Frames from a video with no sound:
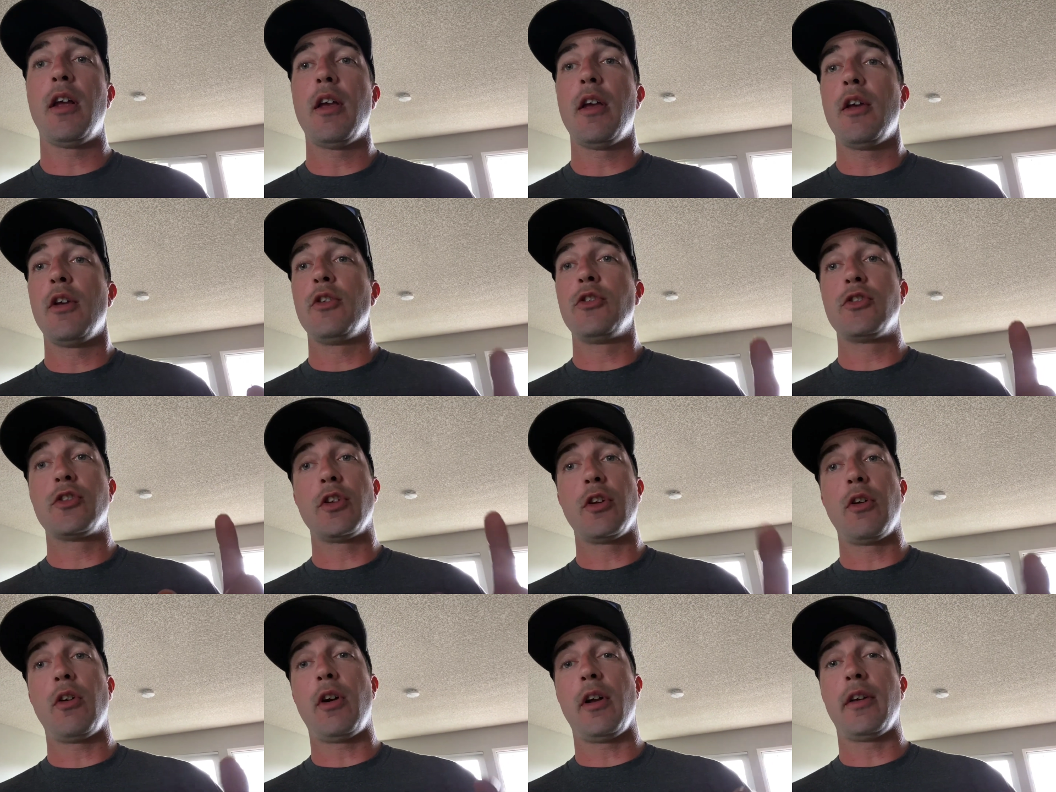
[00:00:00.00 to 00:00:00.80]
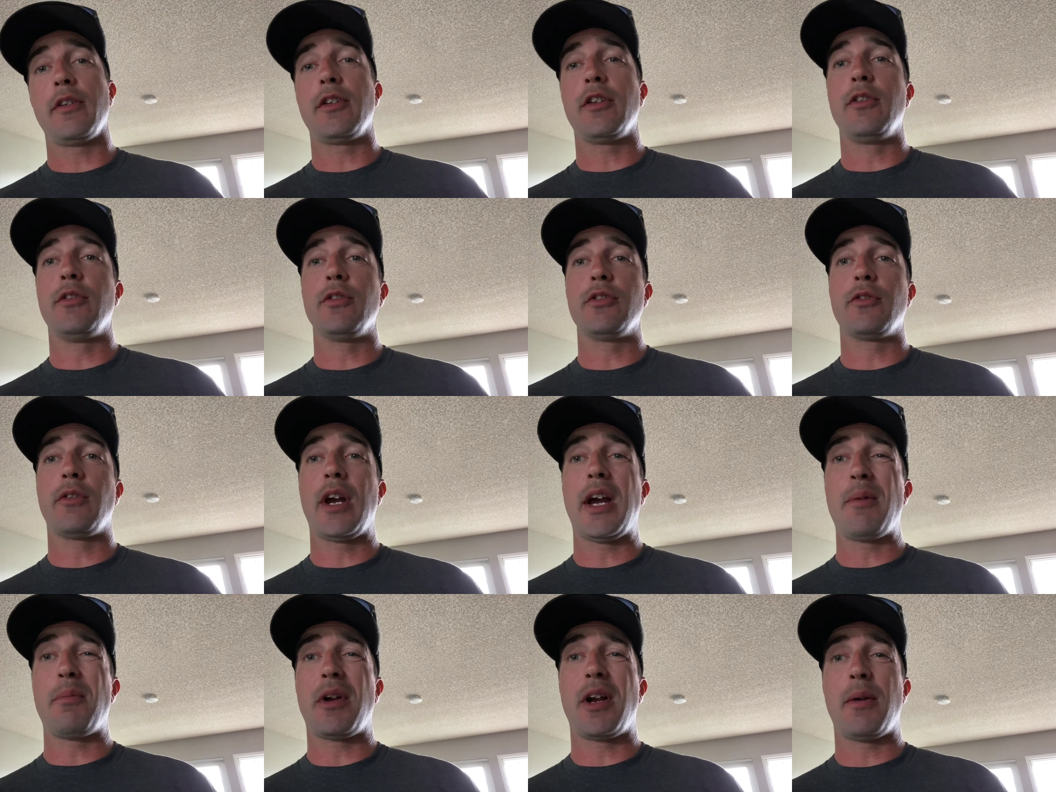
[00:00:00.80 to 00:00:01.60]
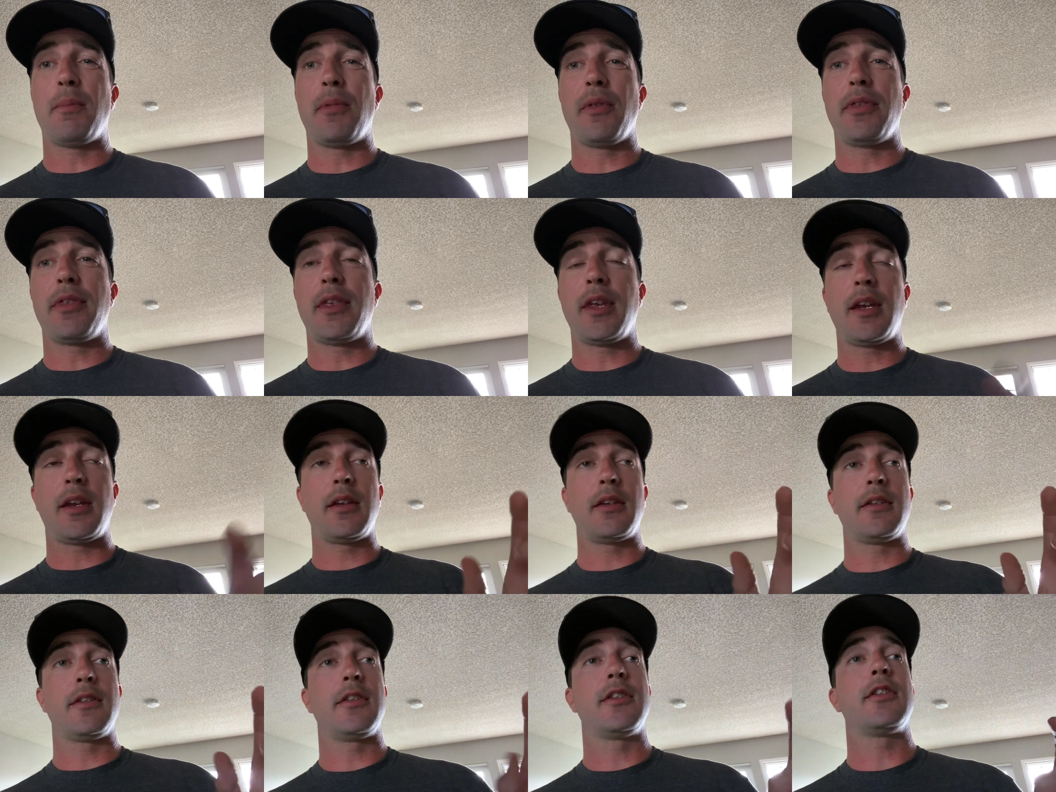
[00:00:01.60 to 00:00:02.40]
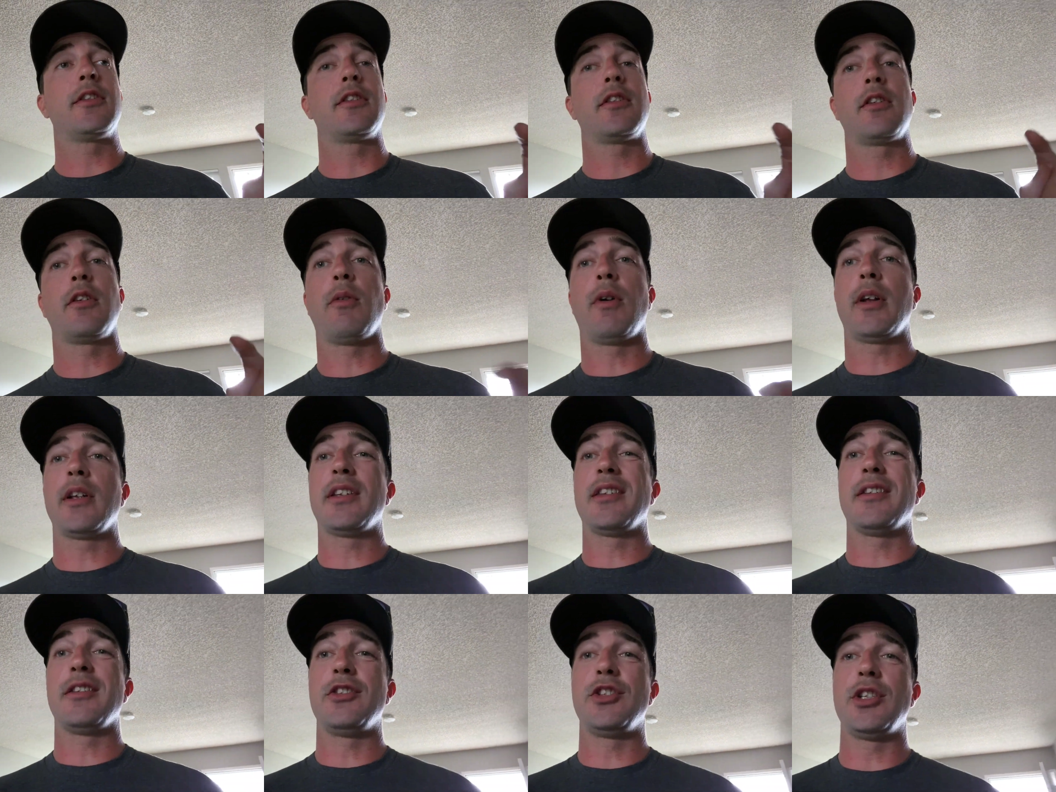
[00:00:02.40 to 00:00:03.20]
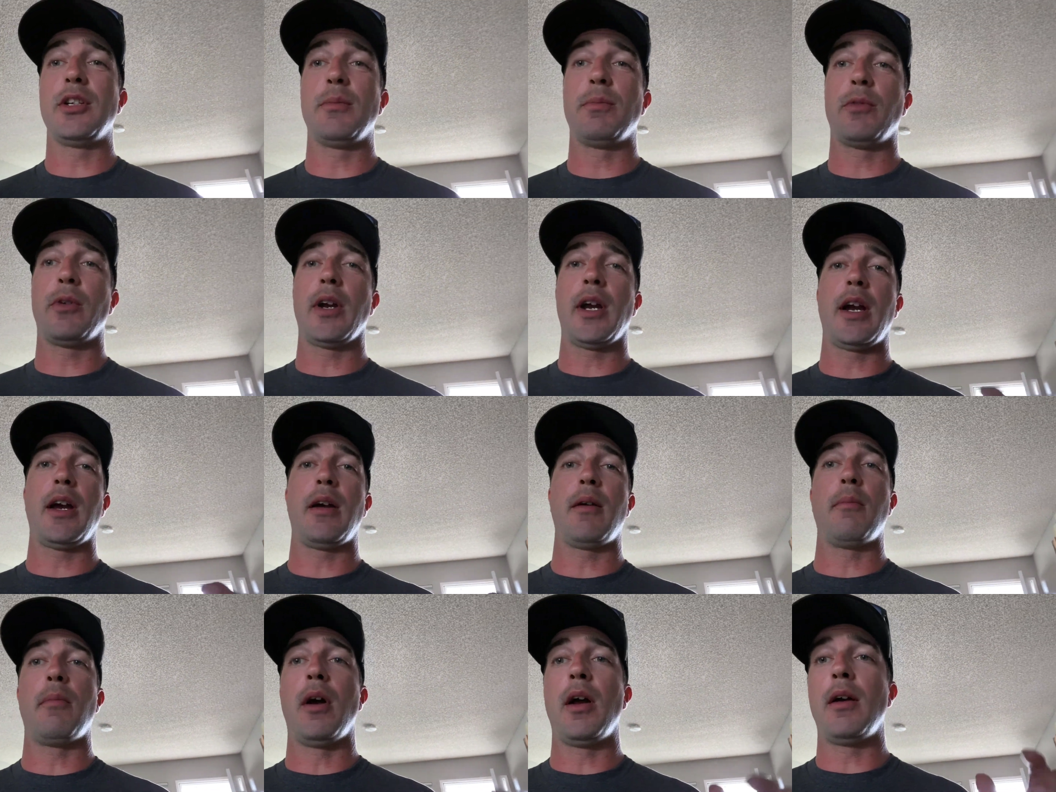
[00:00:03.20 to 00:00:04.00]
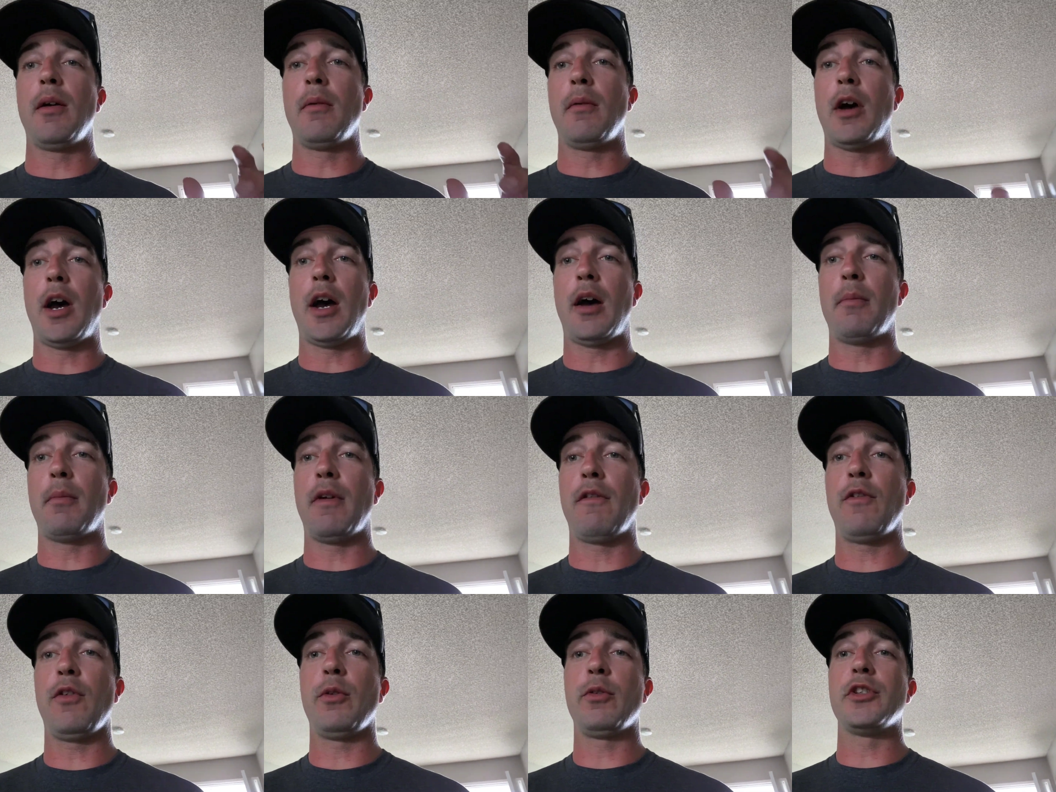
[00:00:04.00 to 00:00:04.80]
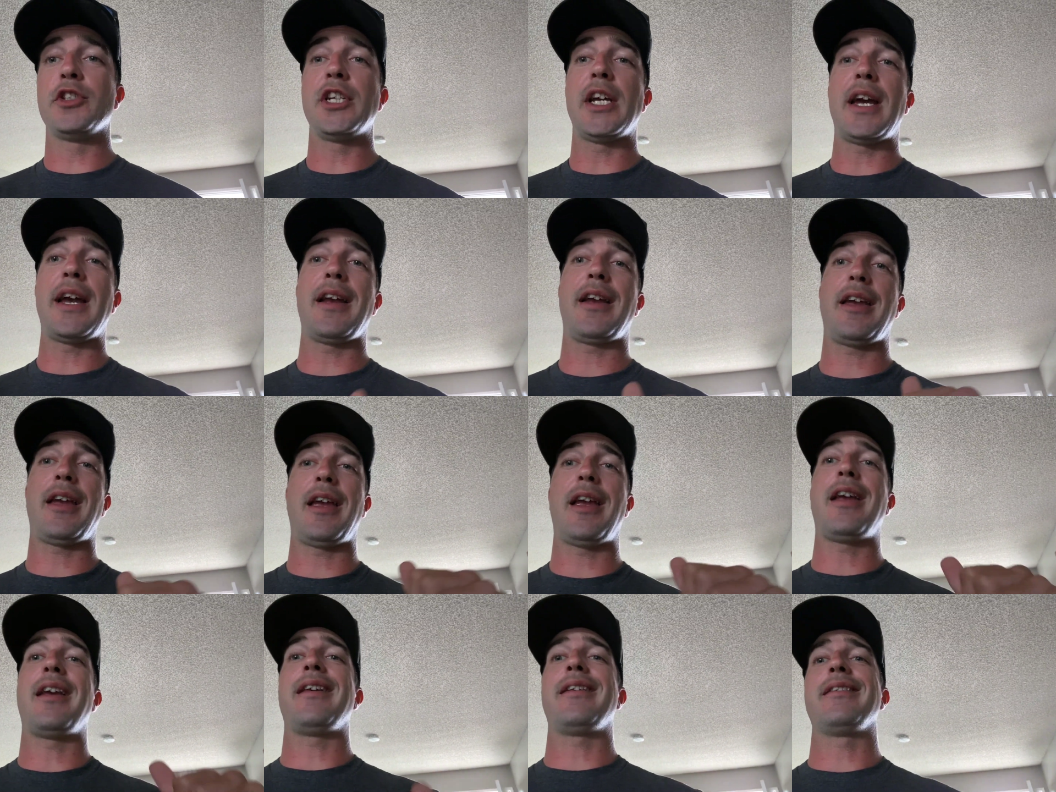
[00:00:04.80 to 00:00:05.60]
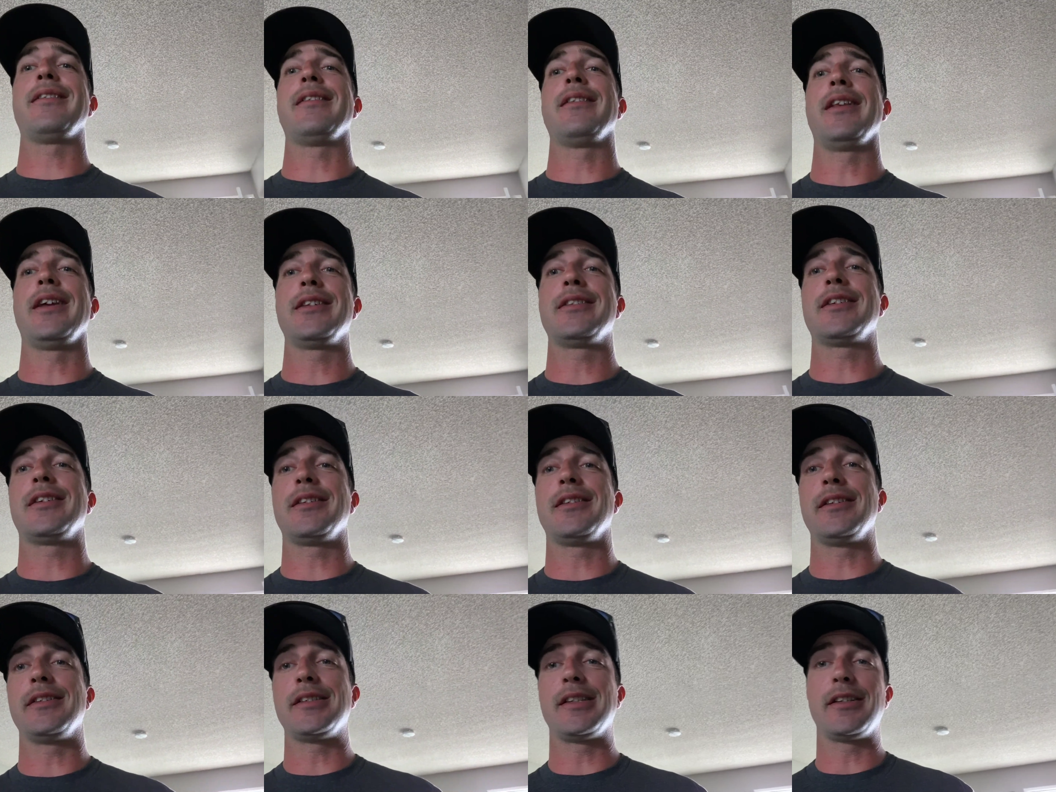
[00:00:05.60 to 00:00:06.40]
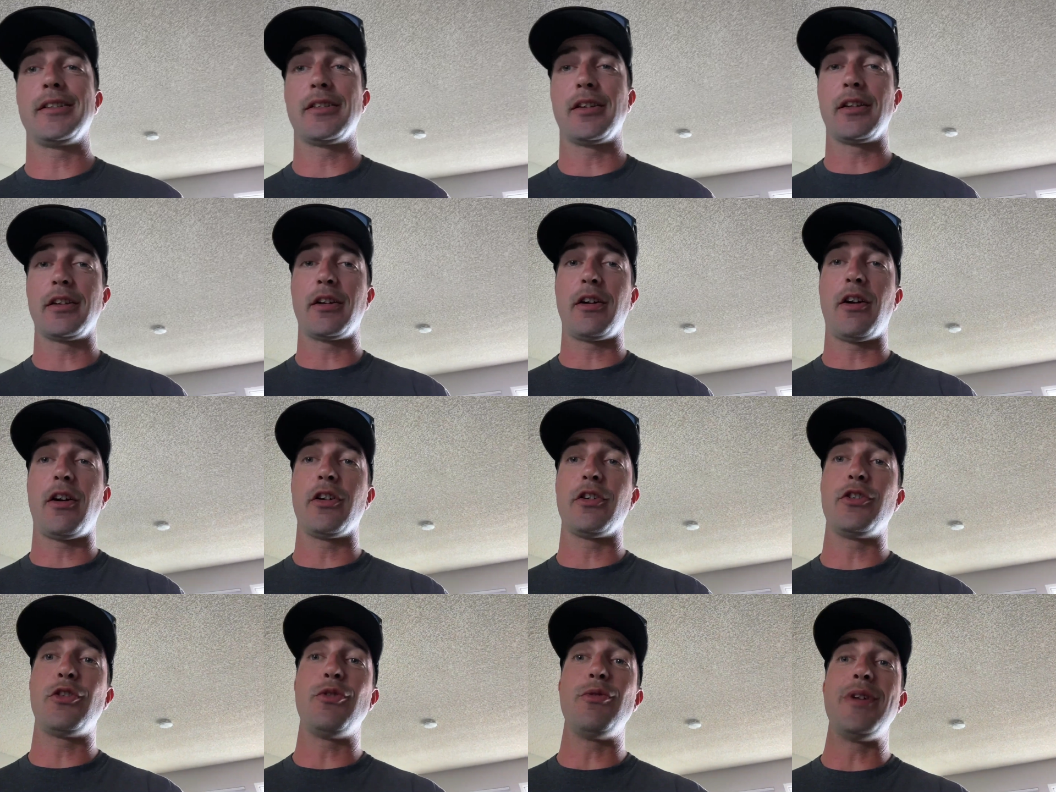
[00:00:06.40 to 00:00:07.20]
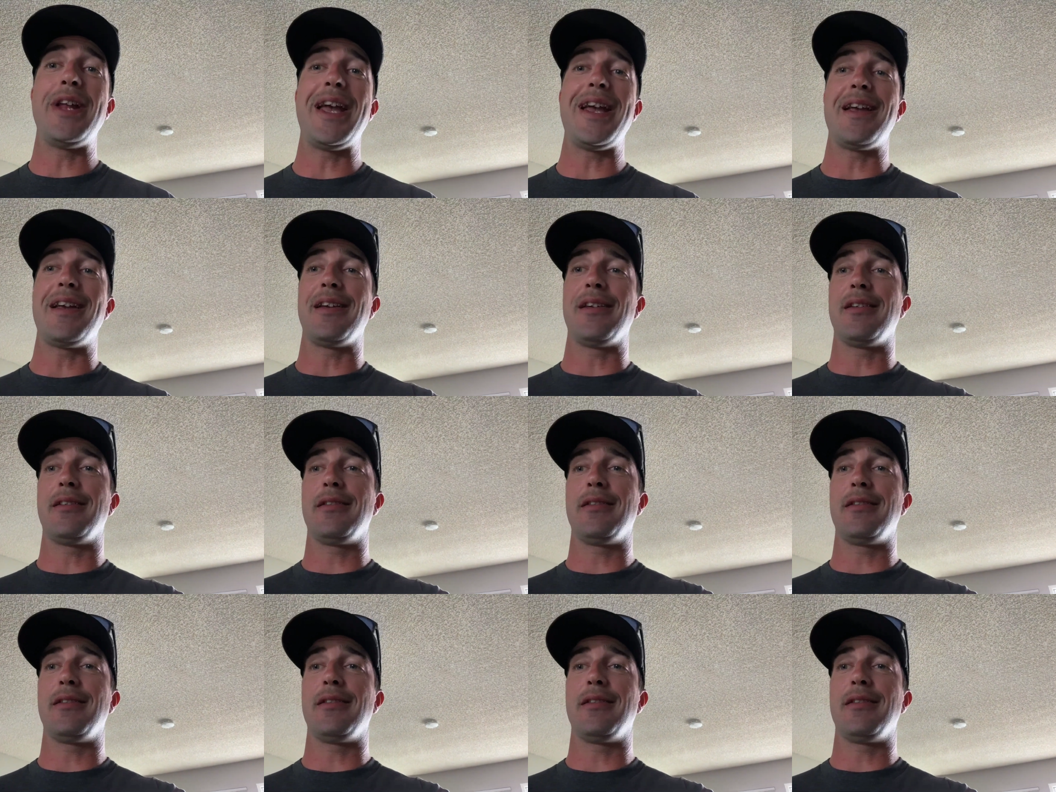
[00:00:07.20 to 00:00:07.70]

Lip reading: So all I have to do is grab a couple things, go out to the Jeep, grab my floor jack, and let's get these things on the car today.